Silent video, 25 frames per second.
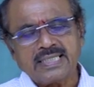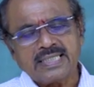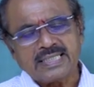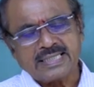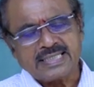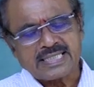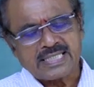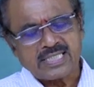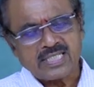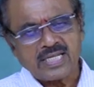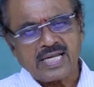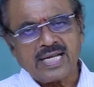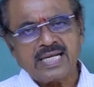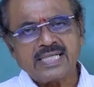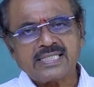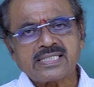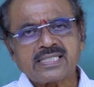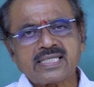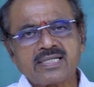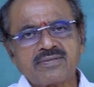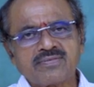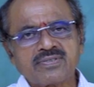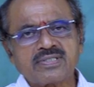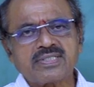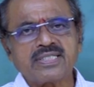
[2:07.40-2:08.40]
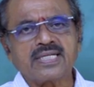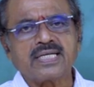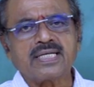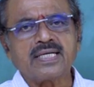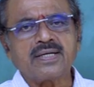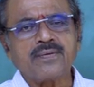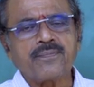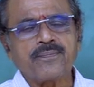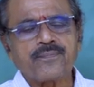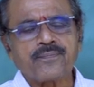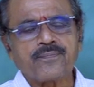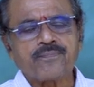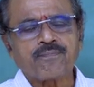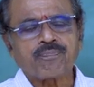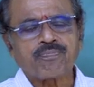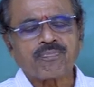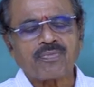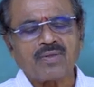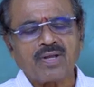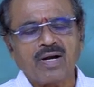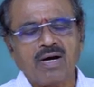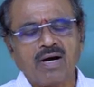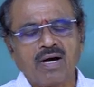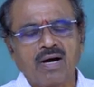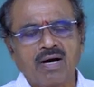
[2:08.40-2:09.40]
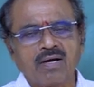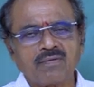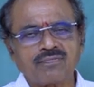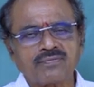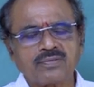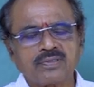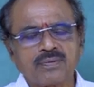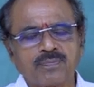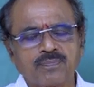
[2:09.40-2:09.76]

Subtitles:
decides everything of